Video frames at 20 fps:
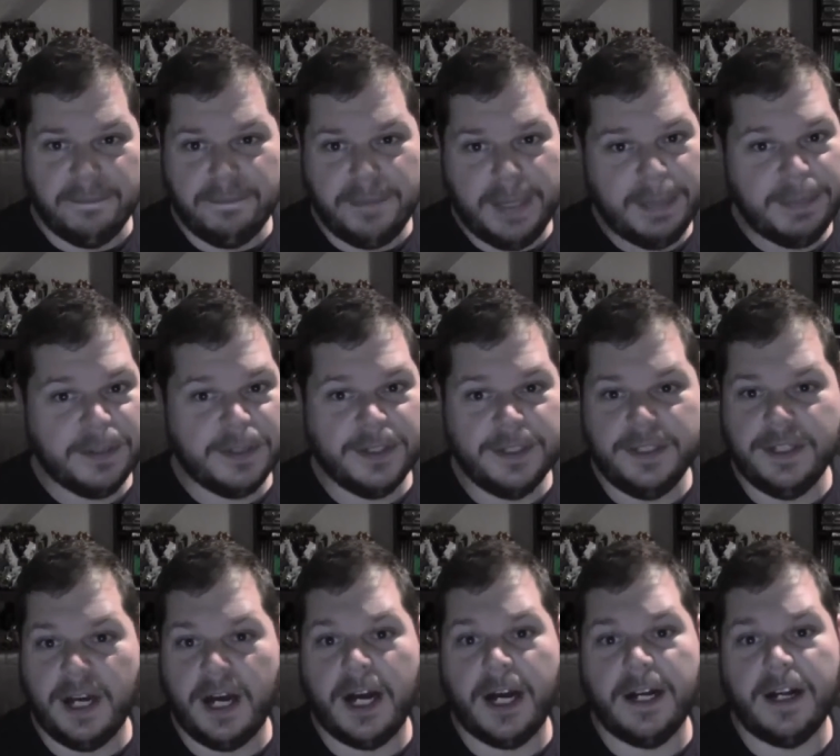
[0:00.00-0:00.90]
People
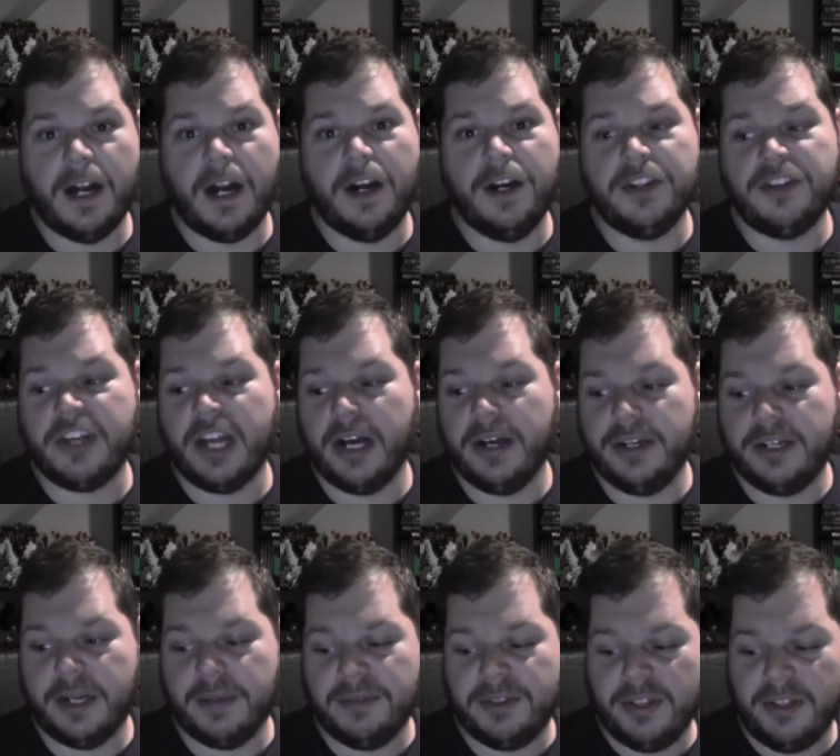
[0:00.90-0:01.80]
in Artist Alley
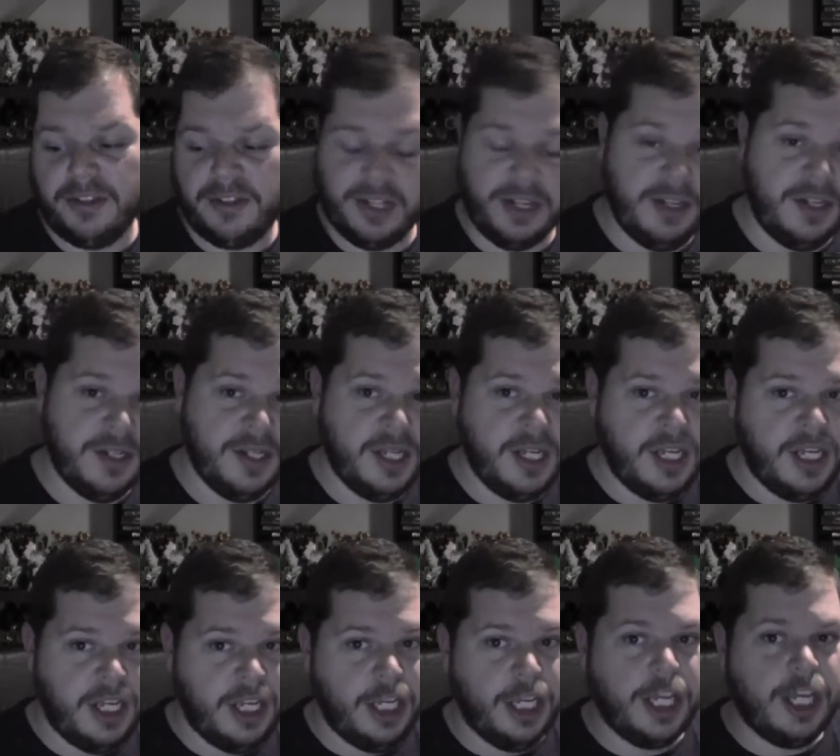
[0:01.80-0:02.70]
times,
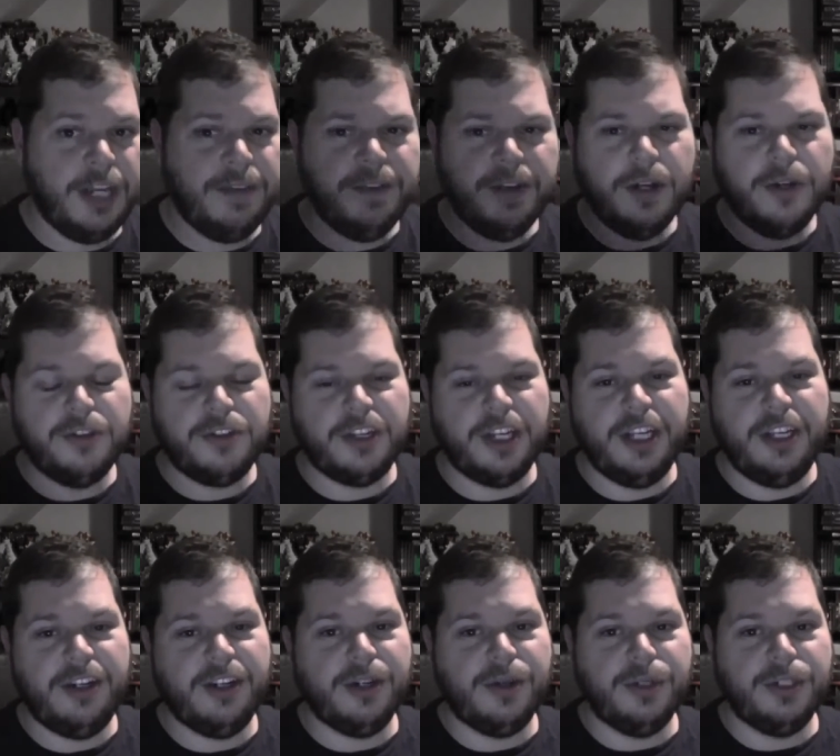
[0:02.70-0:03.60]
you can even go, say
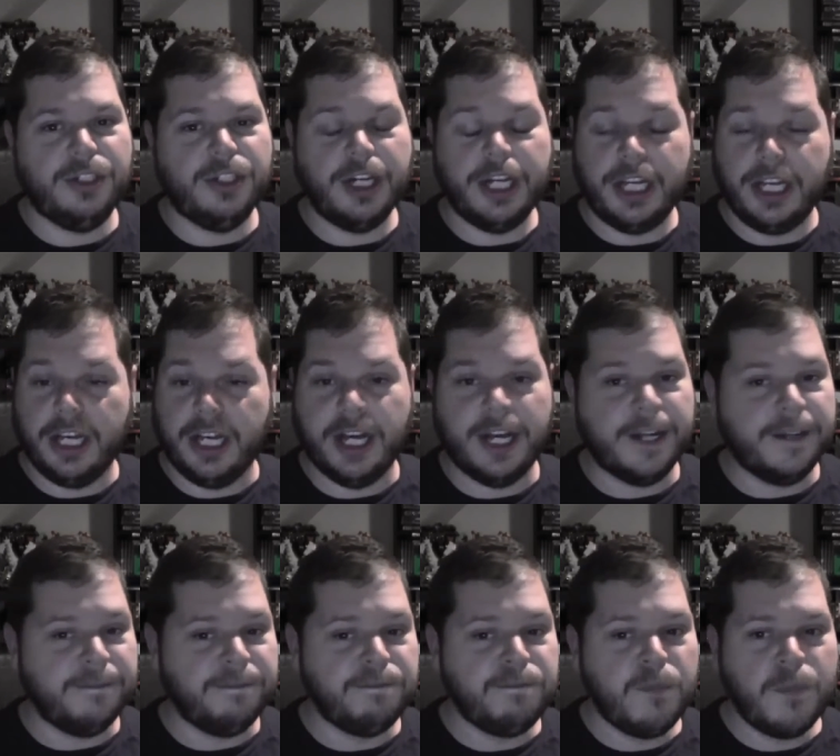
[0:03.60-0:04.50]
you're going to like
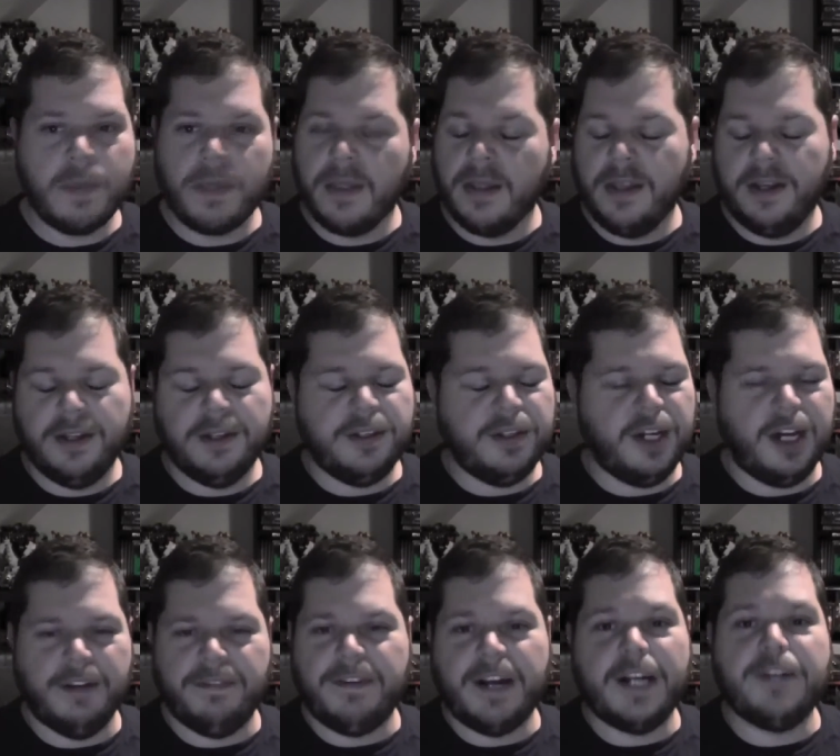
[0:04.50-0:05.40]
a
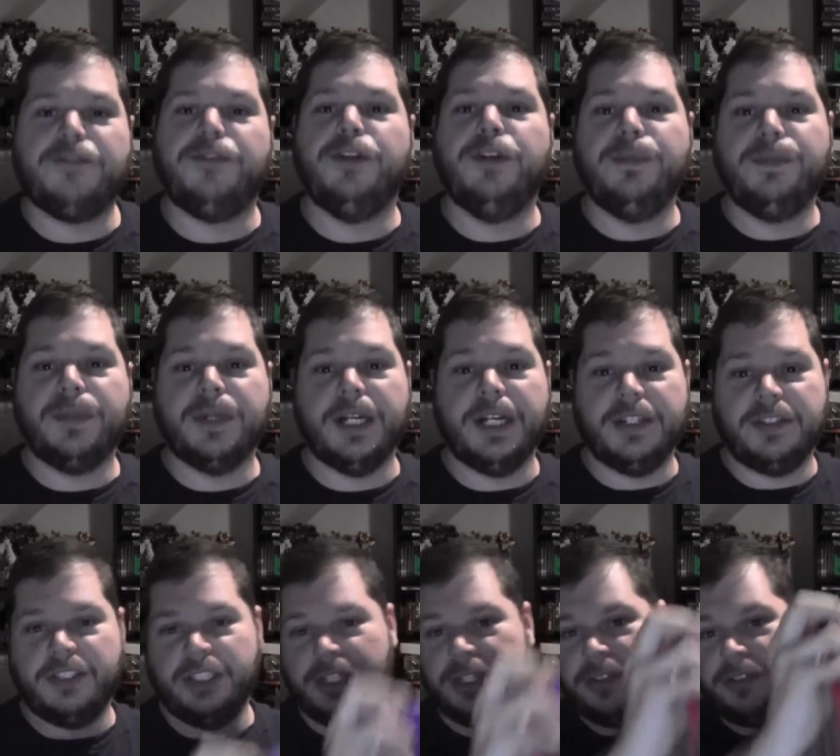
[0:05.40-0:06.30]
fast food
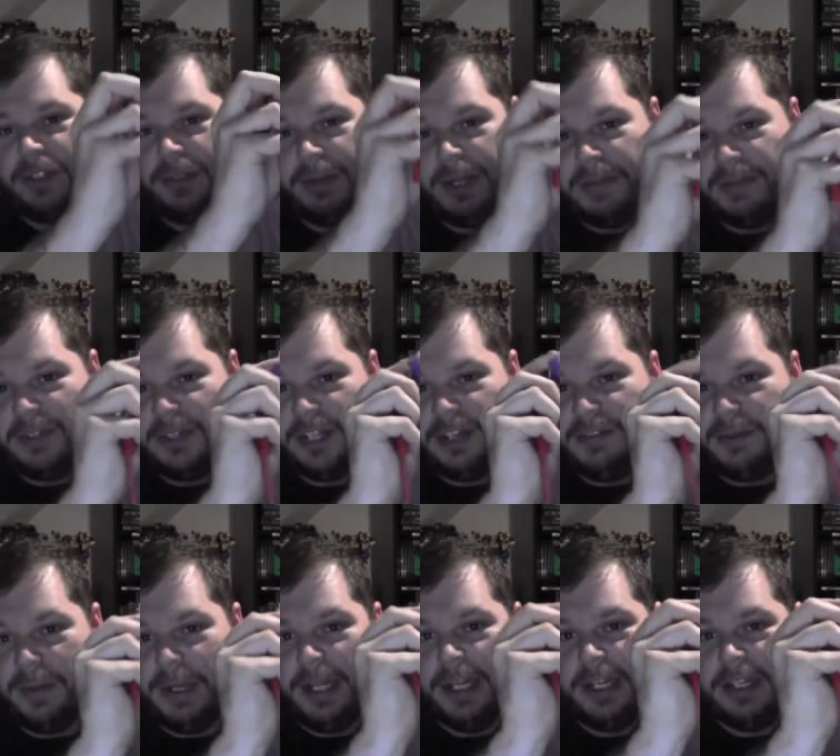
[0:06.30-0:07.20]
place. You know, sometimes they'll give
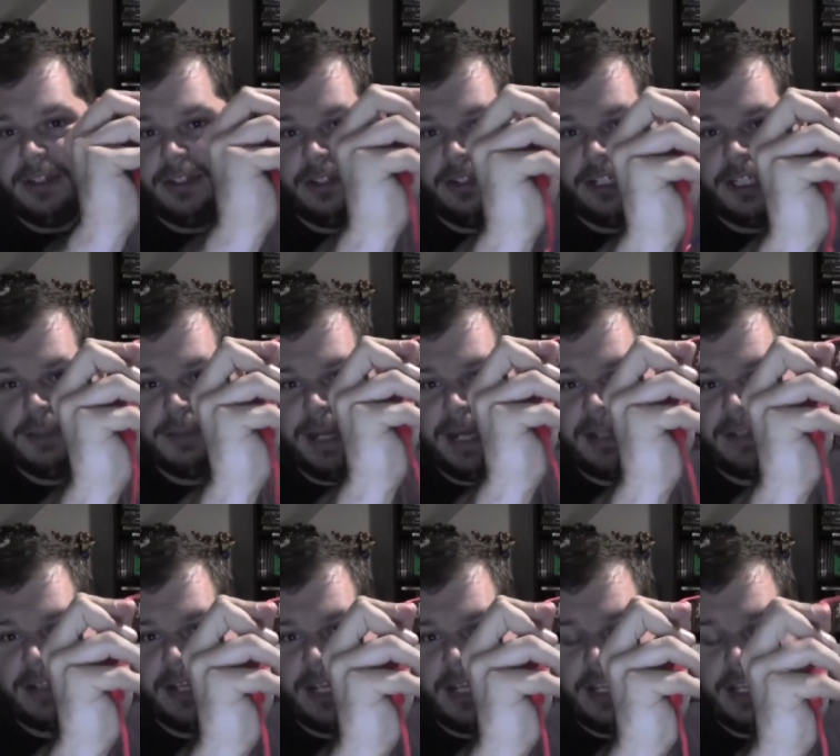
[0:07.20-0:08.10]
away like little lunch
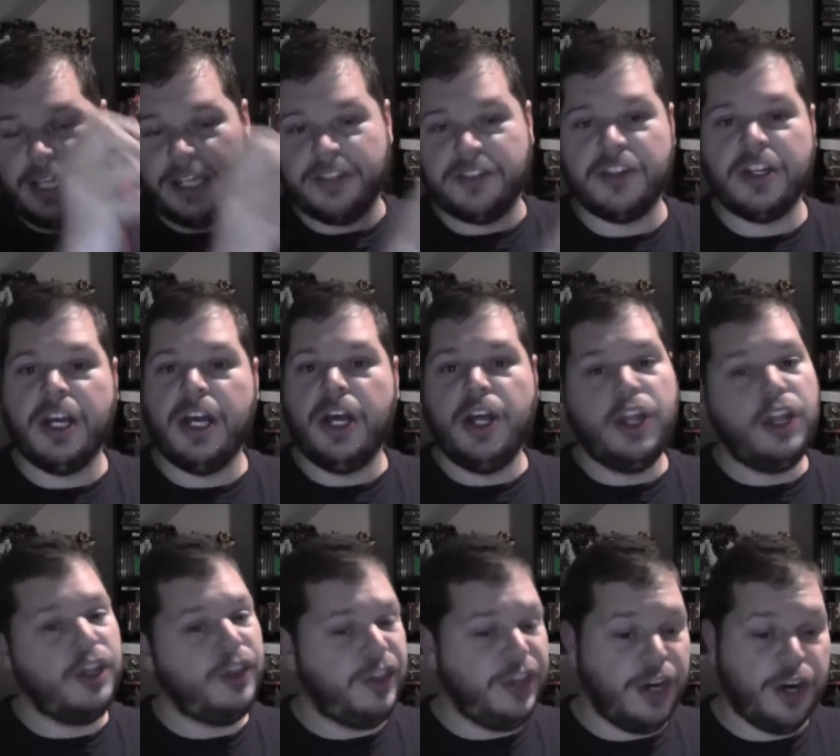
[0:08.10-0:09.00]
bags like this.
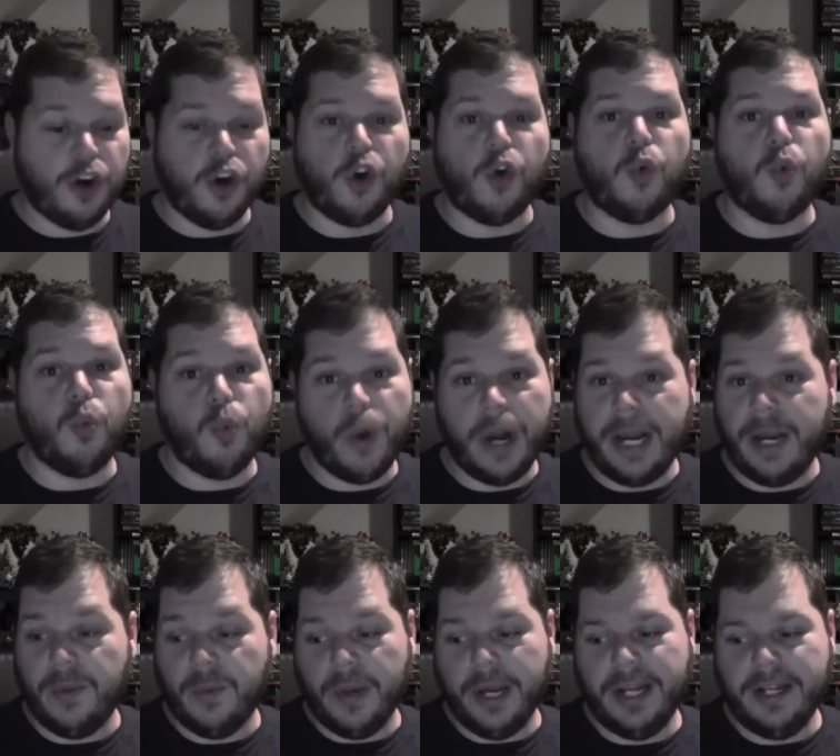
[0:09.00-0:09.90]
They're a
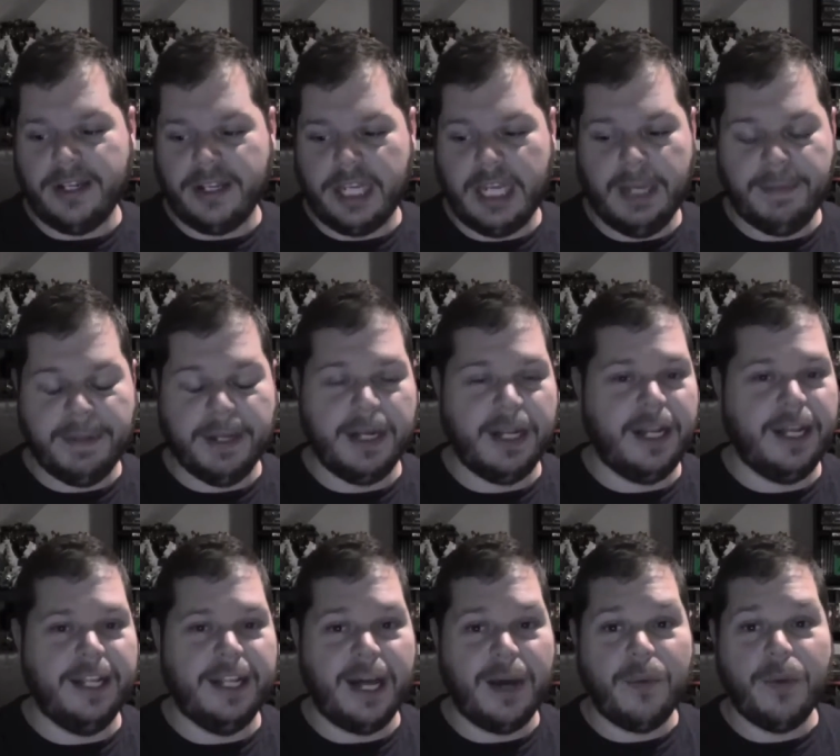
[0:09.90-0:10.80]
great way to keep it.
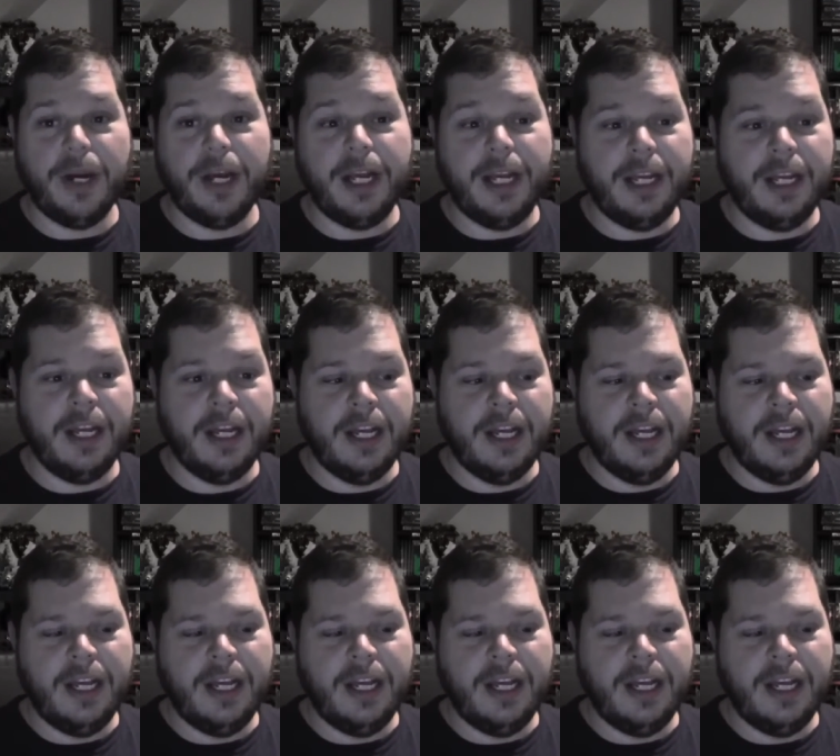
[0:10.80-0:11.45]
And that way,